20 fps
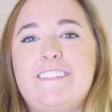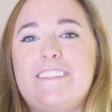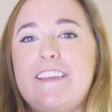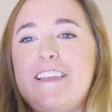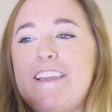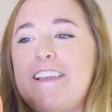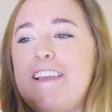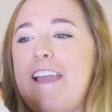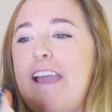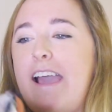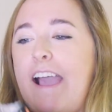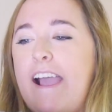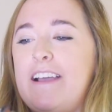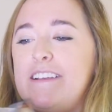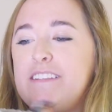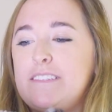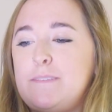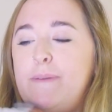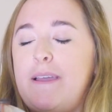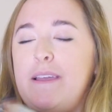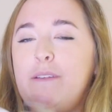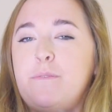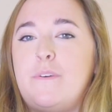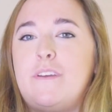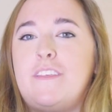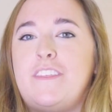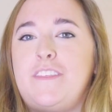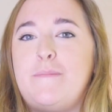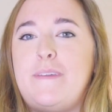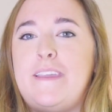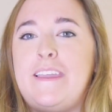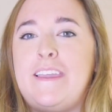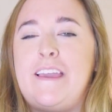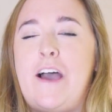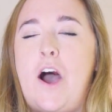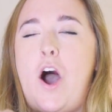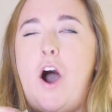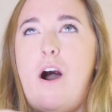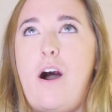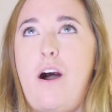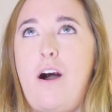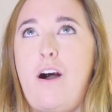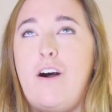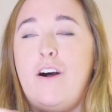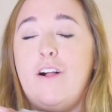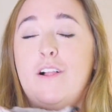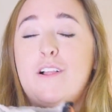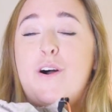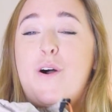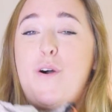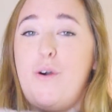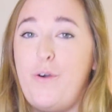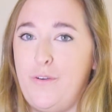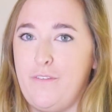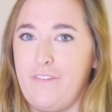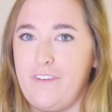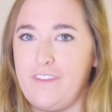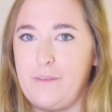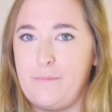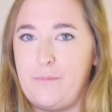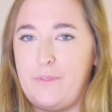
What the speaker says: thing has been with me all over the